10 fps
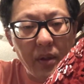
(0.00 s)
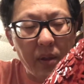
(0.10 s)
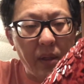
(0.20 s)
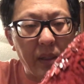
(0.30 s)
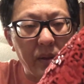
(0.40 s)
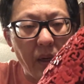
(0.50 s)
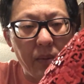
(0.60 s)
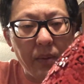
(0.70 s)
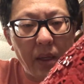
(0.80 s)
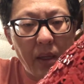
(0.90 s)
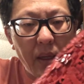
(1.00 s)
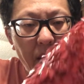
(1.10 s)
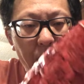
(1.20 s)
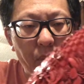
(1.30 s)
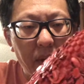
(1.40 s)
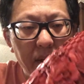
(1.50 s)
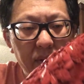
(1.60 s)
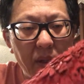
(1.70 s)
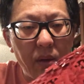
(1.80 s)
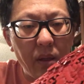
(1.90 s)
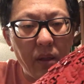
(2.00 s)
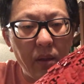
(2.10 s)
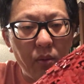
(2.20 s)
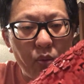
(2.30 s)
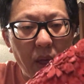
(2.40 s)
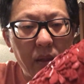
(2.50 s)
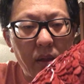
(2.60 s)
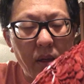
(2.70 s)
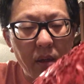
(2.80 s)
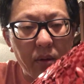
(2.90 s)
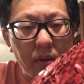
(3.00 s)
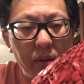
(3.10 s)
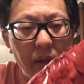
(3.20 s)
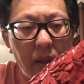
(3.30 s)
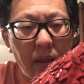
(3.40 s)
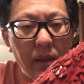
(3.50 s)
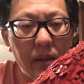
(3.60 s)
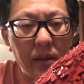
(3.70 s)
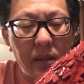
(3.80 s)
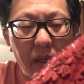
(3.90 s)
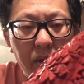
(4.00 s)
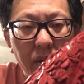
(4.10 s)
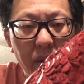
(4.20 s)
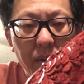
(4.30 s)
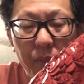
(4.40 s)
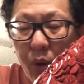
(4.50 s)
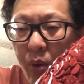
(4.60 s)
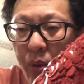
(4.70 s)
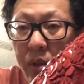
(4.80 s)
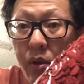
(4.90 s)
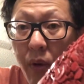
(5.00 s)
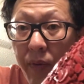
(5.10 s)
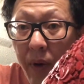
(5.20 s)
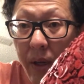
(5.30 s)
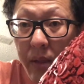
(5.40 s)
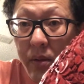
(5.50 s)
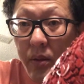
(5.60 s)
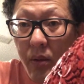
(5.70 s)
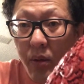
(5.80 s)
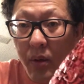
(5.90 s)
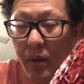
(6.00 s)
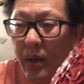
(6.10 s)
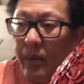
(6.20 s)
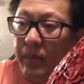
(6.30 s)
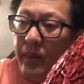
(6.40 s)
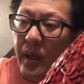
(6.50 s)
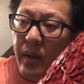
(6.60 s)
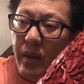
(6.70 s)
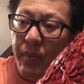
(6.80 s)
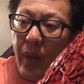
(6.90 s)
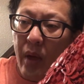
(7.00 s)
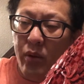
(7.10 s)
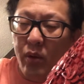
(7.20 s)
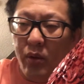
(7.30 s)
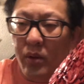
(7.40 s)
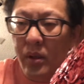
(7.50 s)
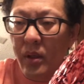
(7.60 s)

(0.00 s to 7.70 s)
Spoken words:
things out. And what gives it the red color is actually mercury sulfide, or powdered